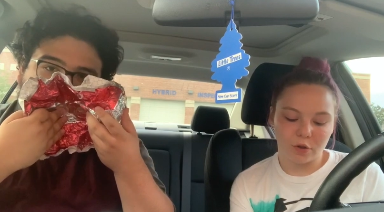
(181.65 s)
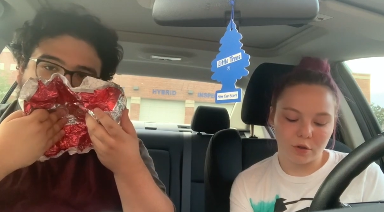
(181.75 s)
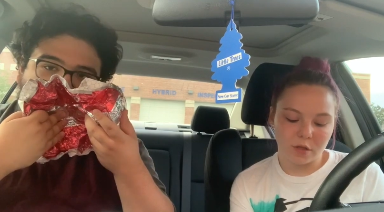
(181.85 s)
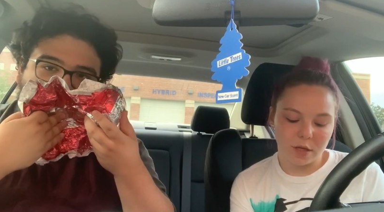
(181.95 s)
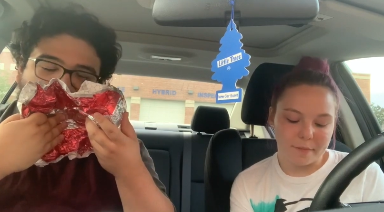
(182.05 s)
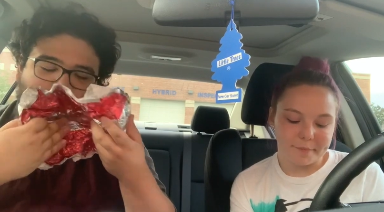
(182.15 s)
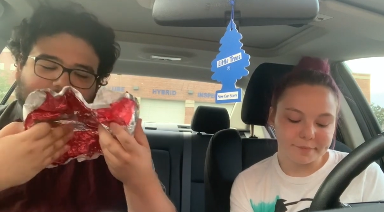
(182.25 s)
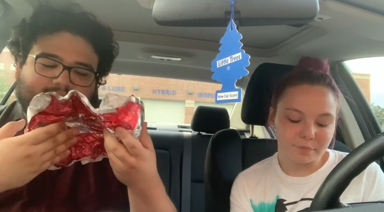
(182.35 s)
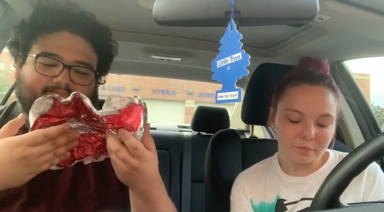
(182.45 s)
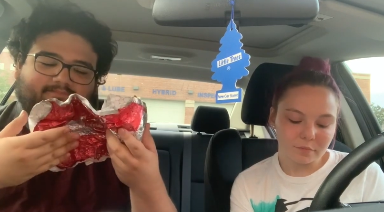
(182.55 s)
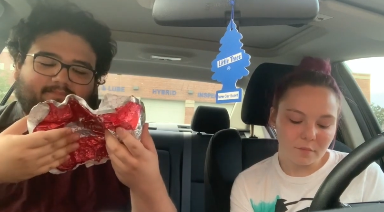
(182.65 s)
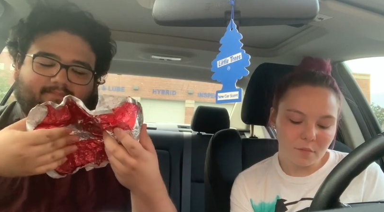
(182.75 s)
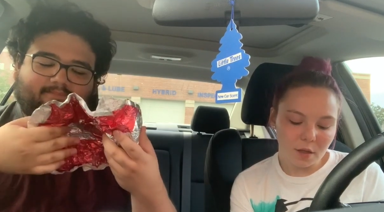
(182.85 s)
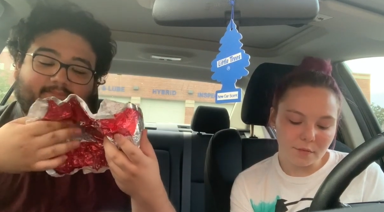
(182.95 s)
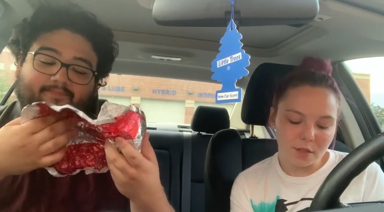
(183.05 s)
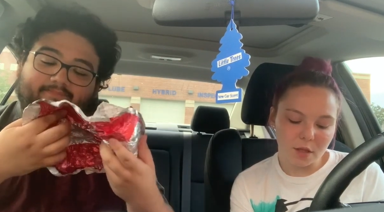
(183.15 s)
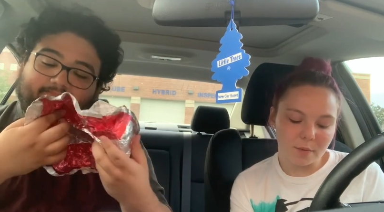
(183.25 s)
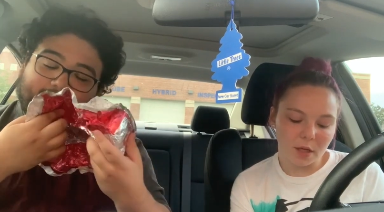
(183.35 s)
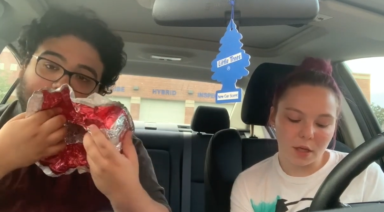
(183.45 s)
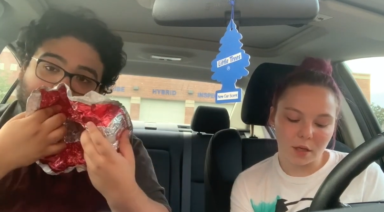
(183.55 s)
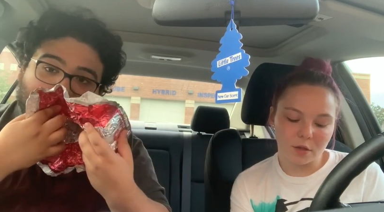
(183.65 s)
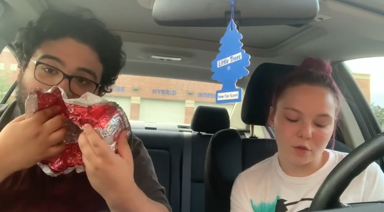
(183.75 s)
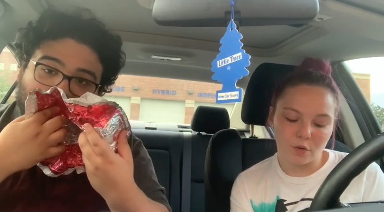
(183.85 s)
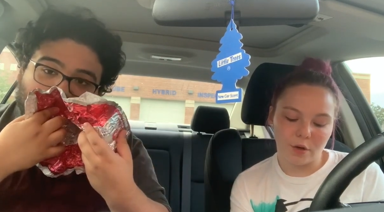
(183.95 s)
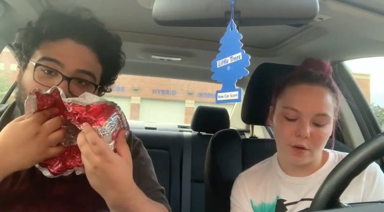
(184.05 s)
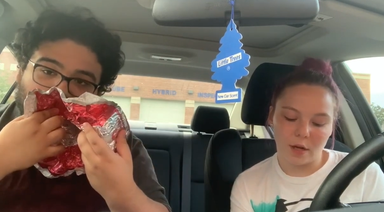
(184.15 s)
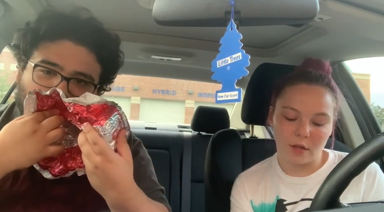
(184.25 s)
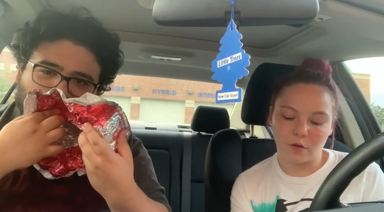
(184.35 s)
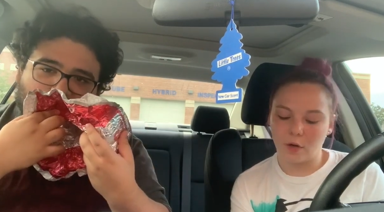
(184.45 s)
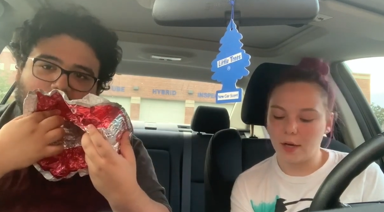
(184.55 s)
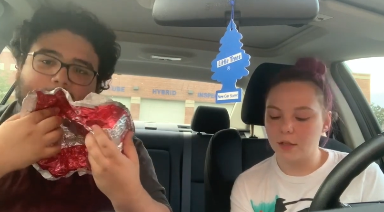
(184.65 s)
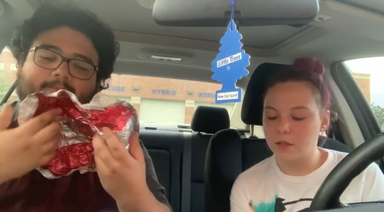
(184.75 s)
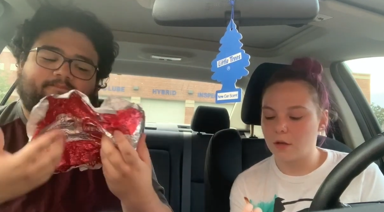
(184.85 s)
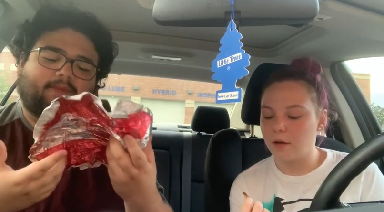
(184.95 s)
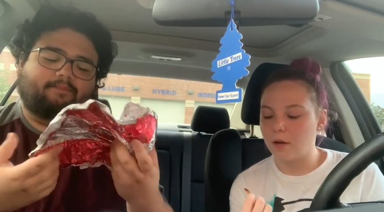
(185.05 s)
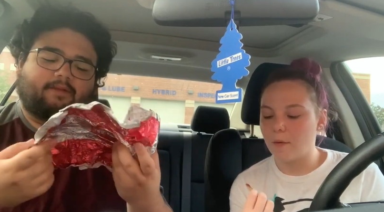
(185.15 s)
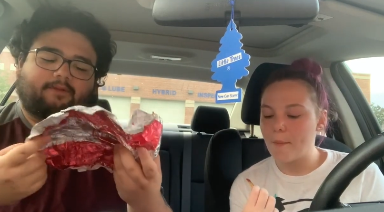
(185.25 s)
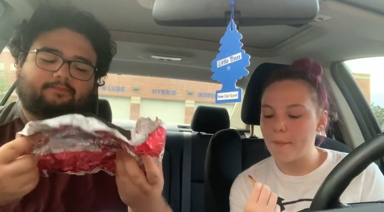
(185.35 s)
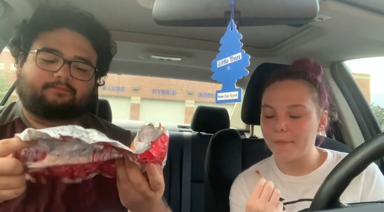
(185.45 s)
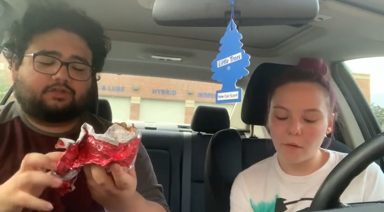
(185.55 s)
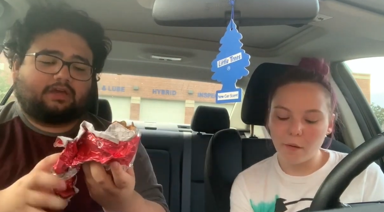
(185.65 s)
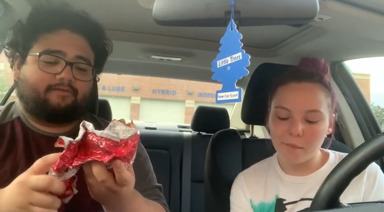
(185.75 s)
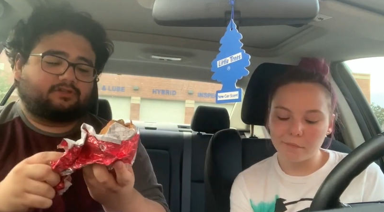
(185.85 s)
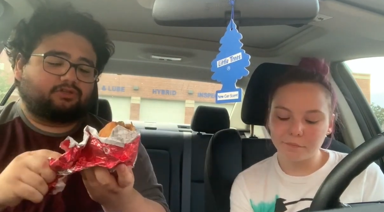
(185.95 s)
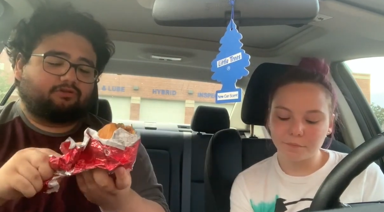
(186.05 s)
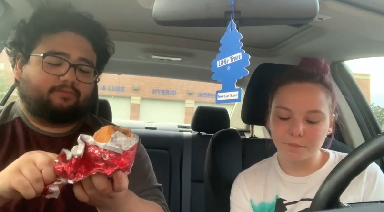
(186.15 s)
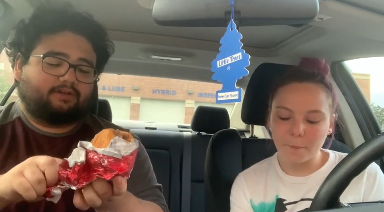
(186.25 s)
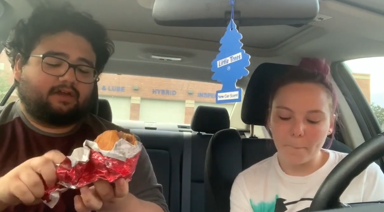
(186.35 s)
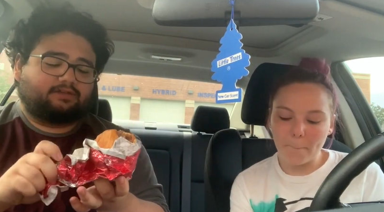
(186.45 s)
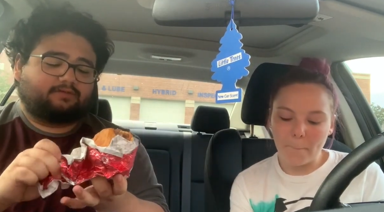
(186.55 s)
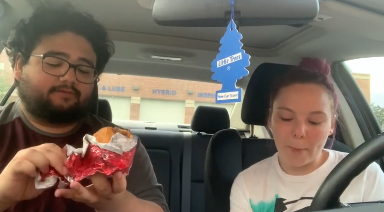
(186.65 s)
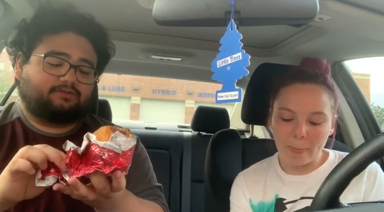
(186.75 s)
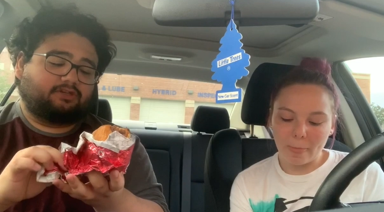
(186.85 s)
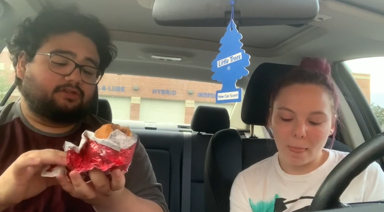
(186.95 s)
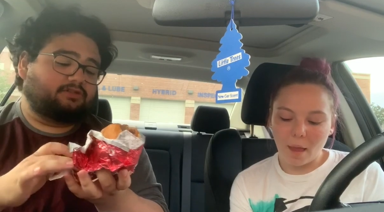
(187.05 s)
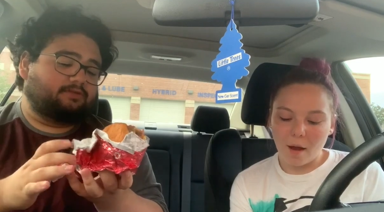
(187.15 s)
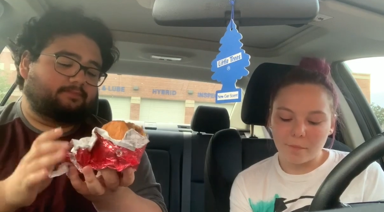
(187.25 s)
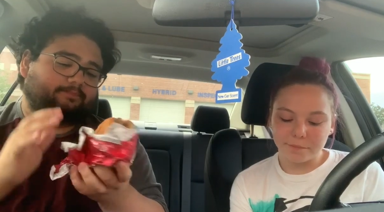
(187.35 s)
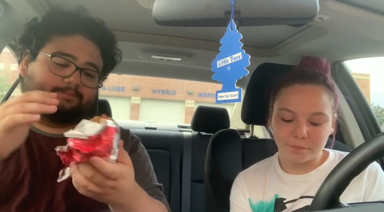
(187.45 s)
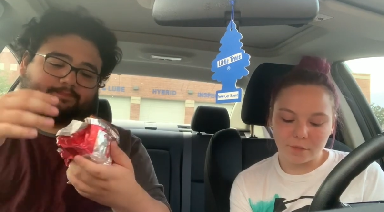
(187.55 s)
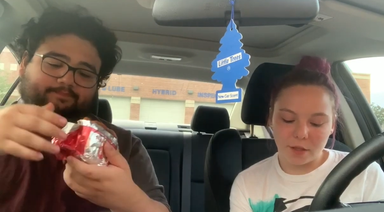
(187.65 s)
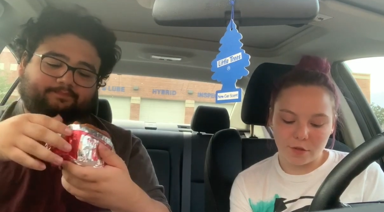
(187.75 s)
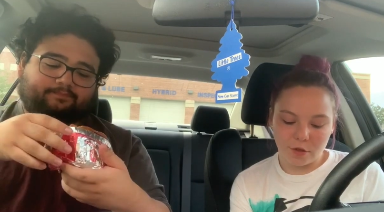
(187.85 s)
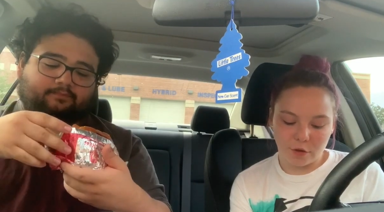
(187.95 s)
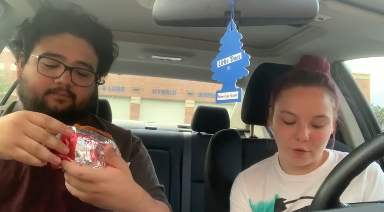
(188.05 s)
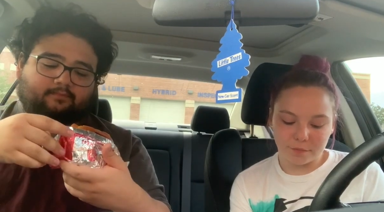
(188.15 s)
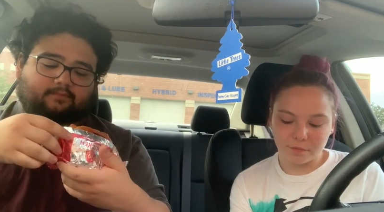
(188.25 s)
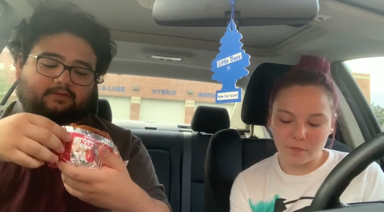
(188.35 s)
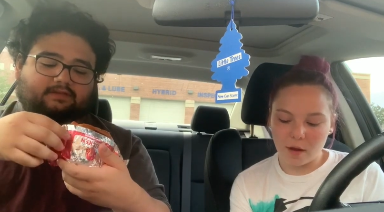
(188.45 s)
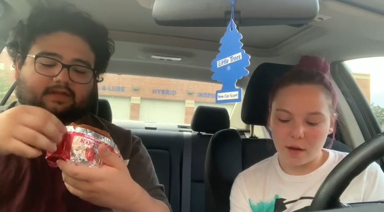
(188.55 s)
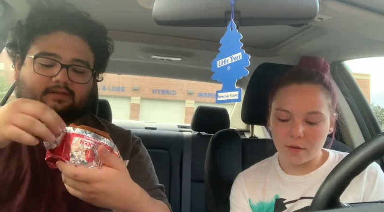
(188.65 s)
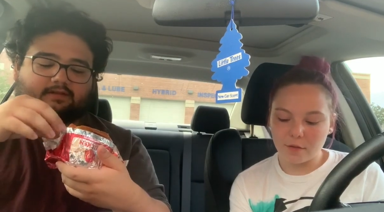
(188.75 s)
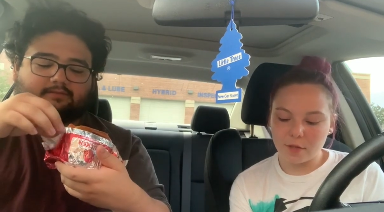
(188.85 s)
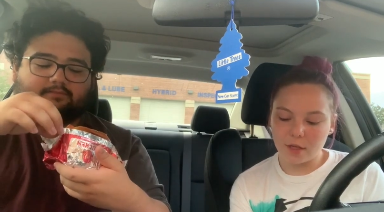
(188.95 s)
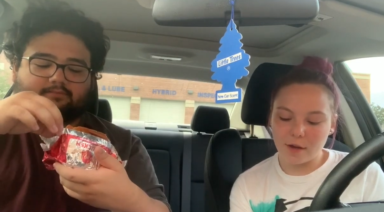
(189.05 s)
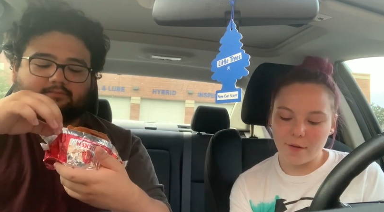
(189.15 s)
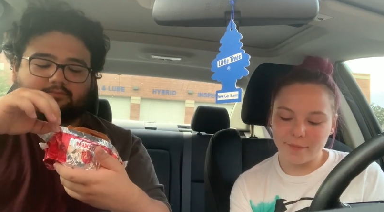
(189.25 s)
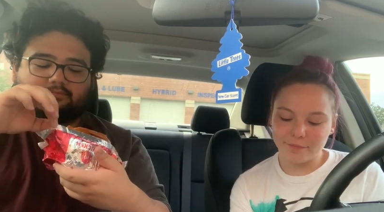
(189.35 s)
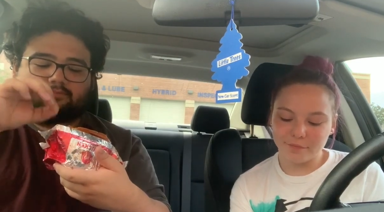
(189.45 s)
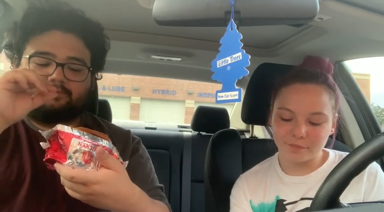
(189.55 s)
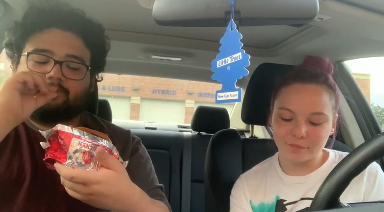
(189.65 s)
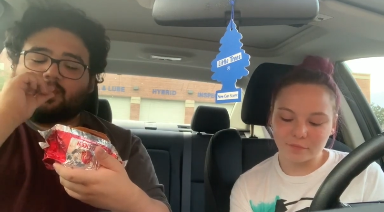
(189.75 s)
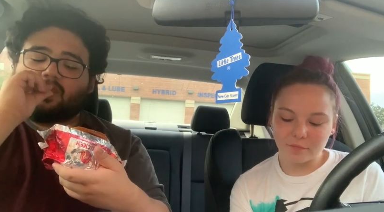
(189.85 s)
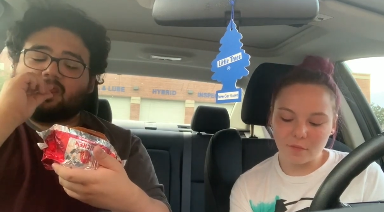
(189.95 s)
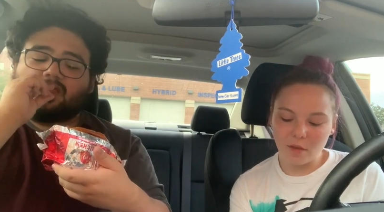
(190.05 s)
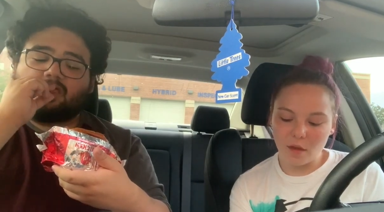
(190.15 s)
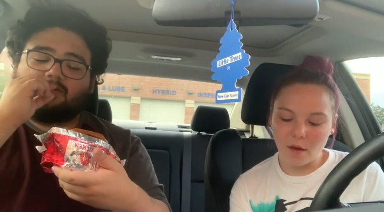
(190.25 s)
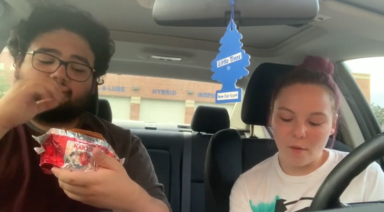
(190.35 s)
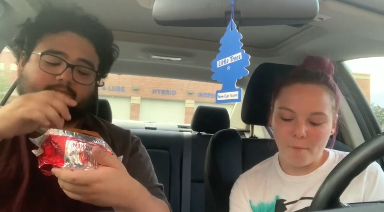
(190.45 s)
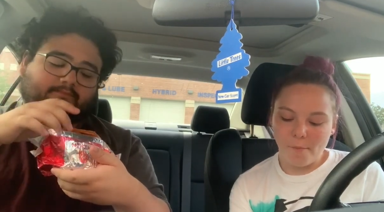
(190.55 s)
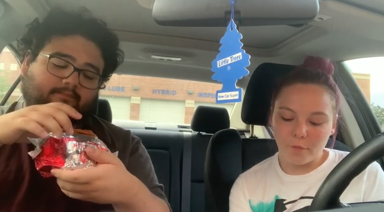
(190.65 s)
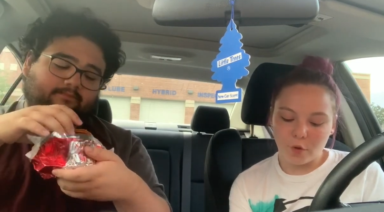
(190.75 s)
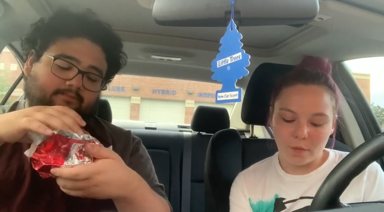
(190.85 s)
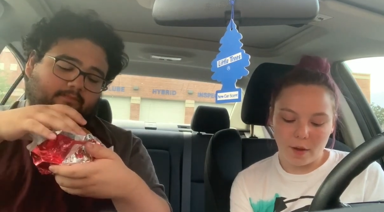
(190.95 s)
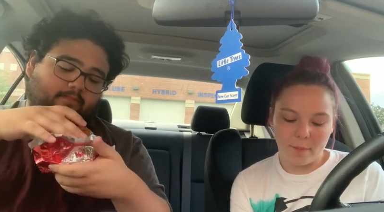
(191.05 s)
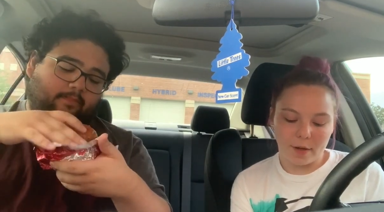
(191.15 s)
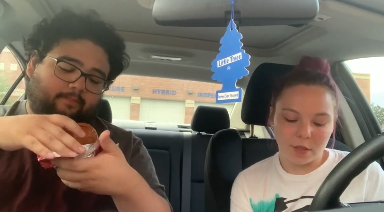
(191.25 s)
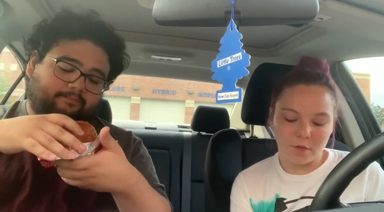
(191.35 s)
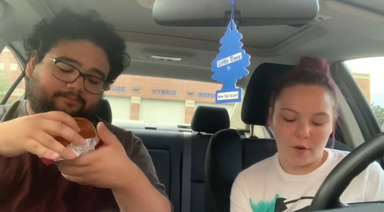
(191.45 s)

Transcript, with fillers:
Speaker 1: 13. It was the beginning of the school year in eighth grade, that's all I know.
Speaker 2: Do you have a story behind your first kiss?
Speaker 1: I do. I was um, with my best